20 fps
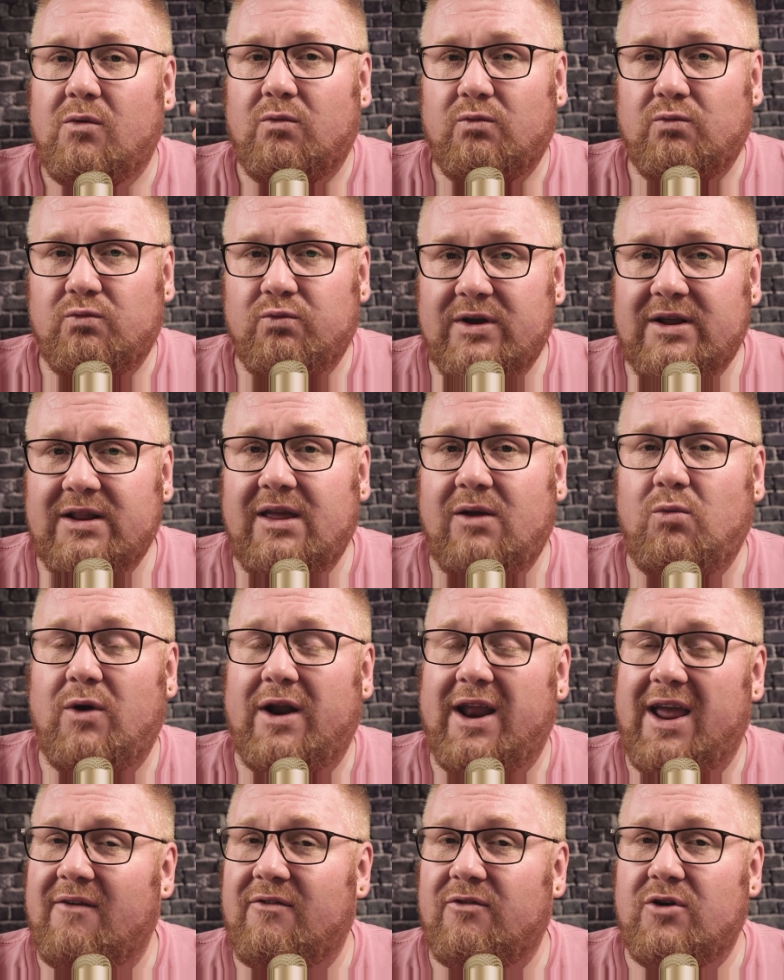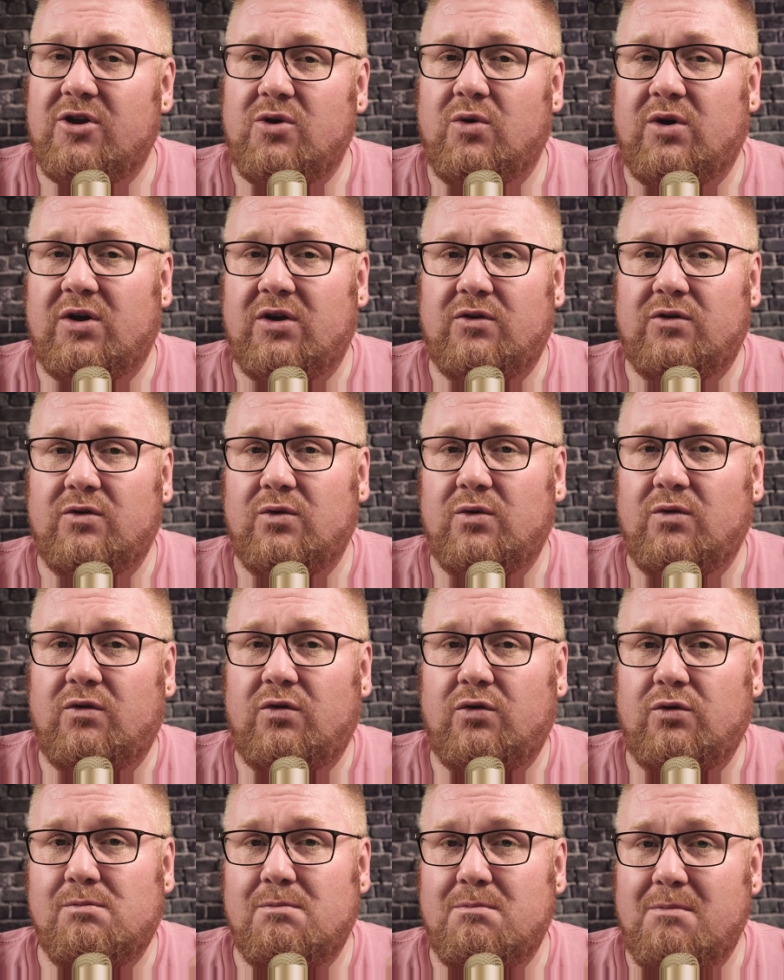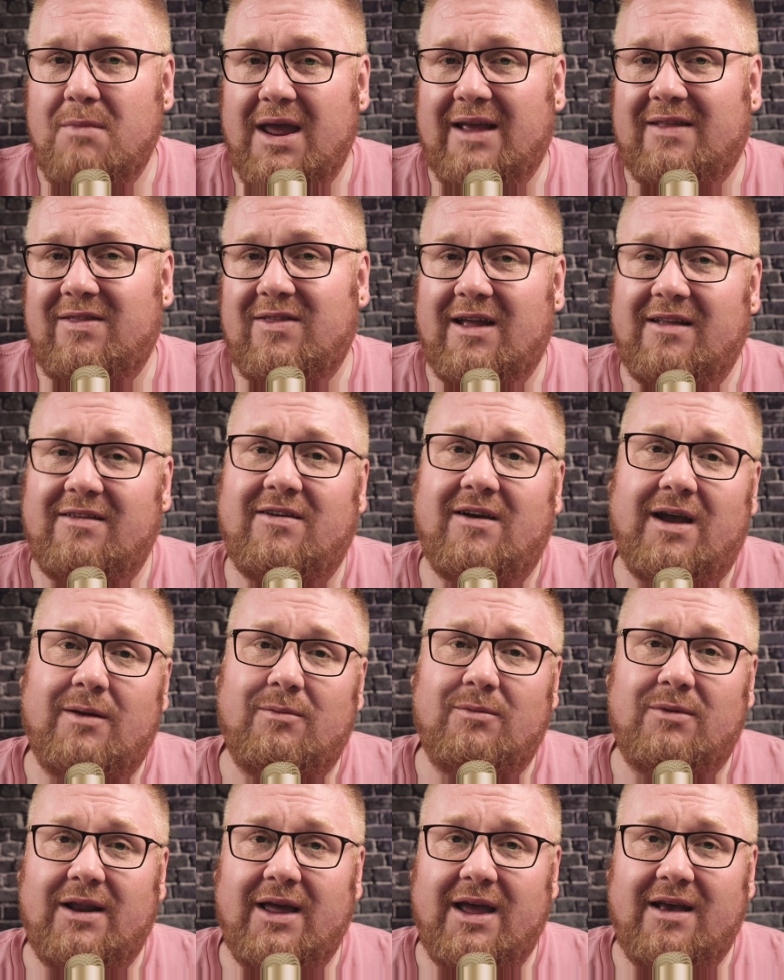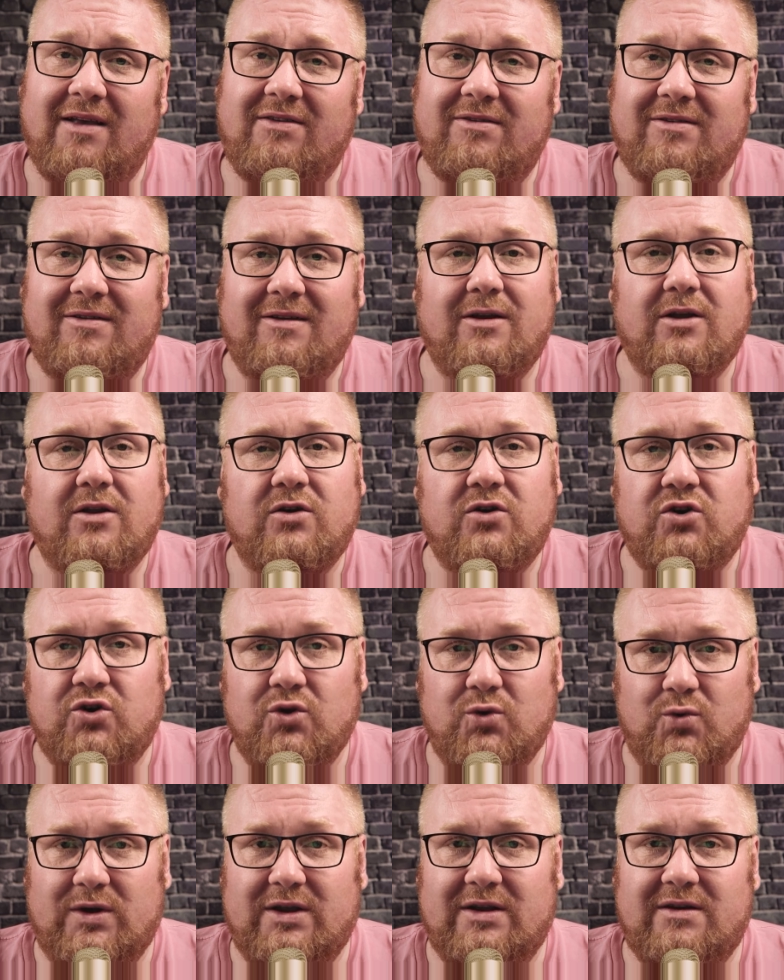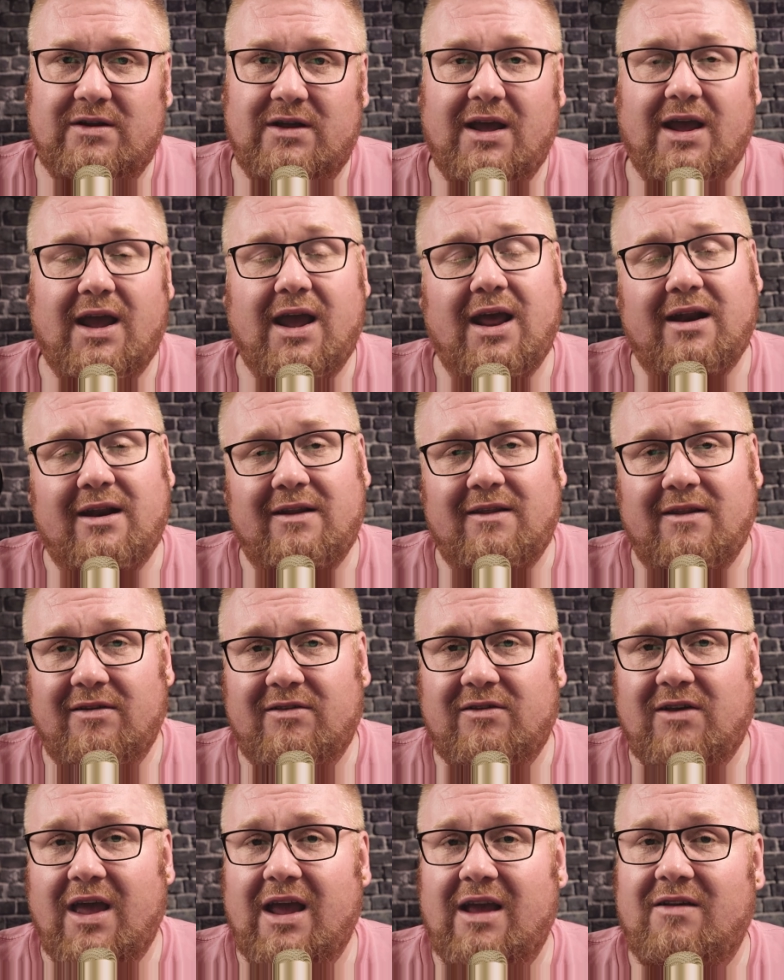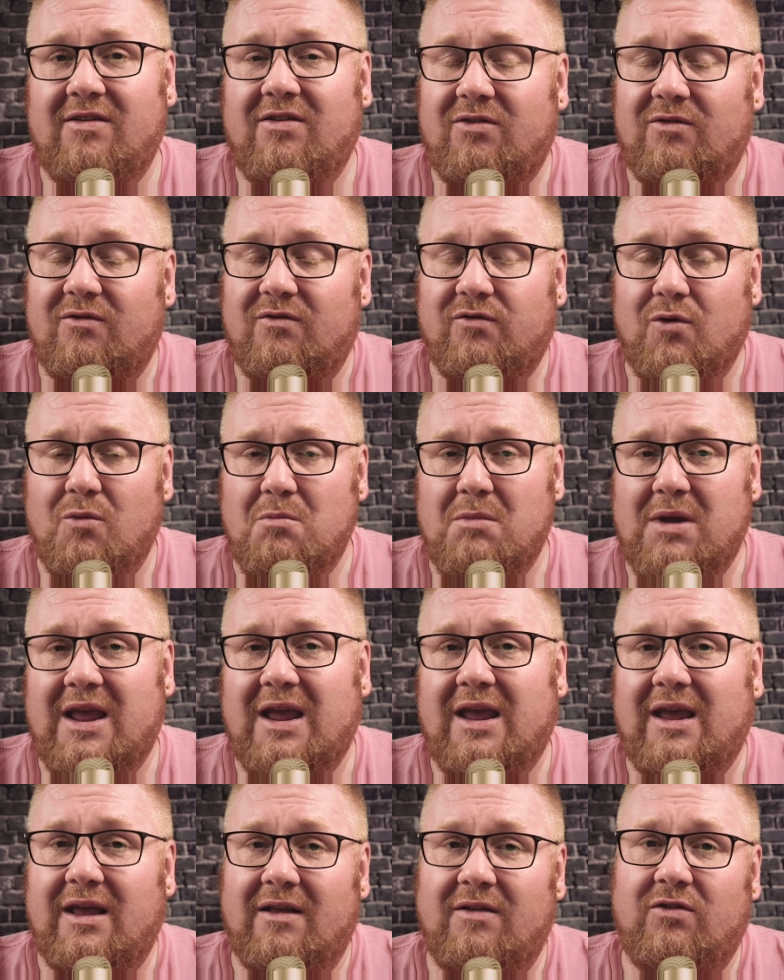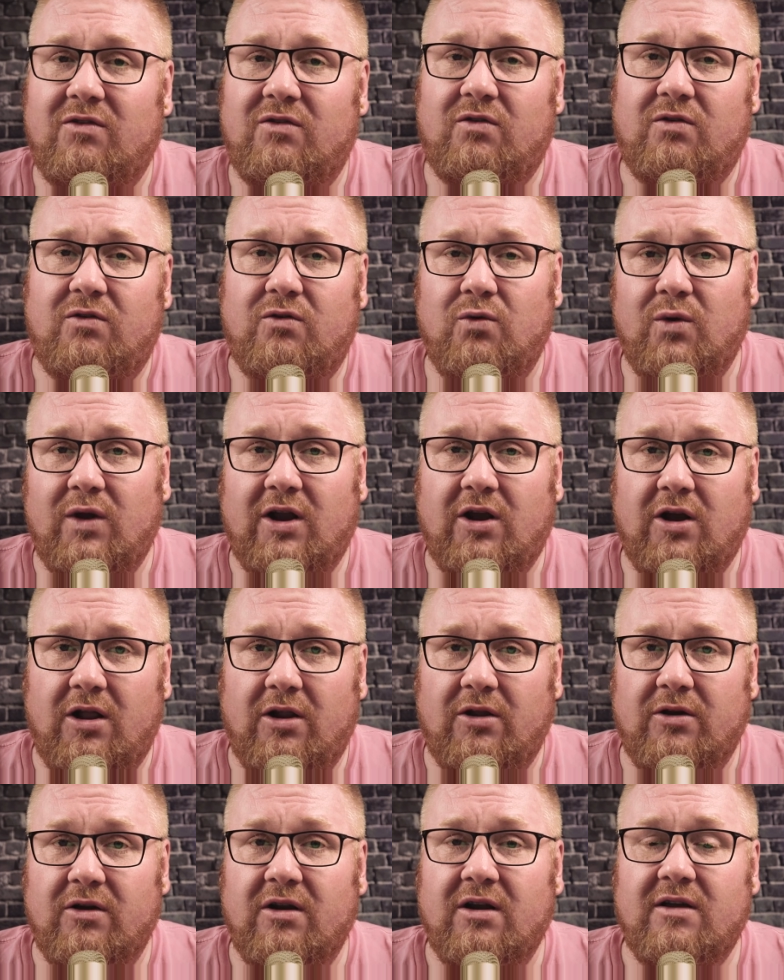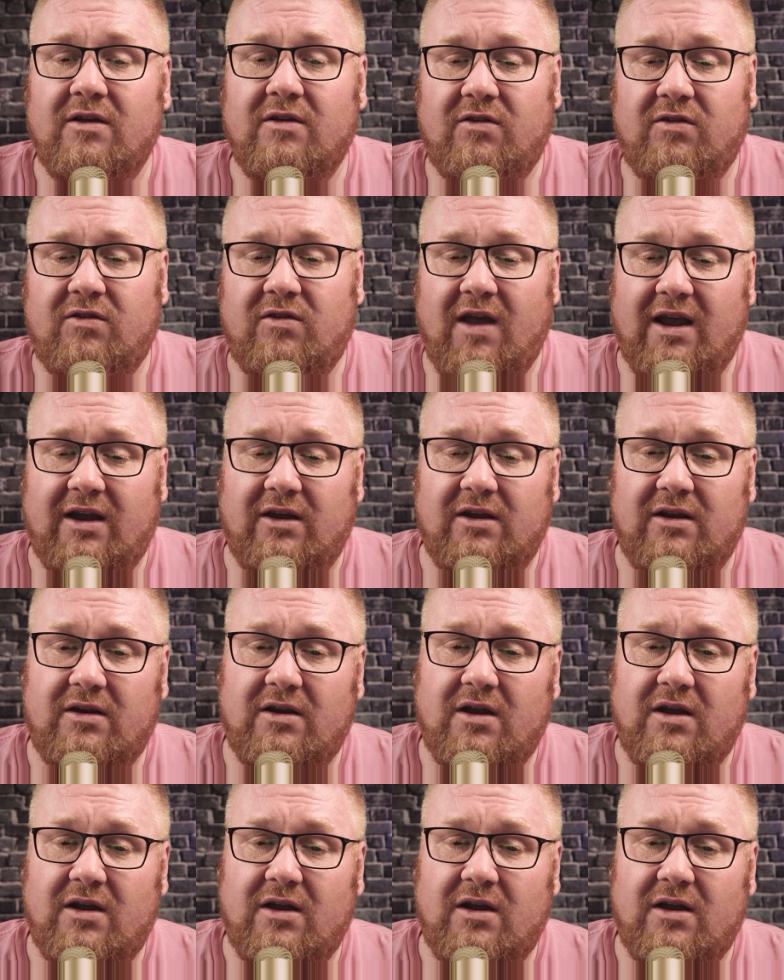really, whatever you can do to make that time less, do it. And in this case, for me, it's doing color second.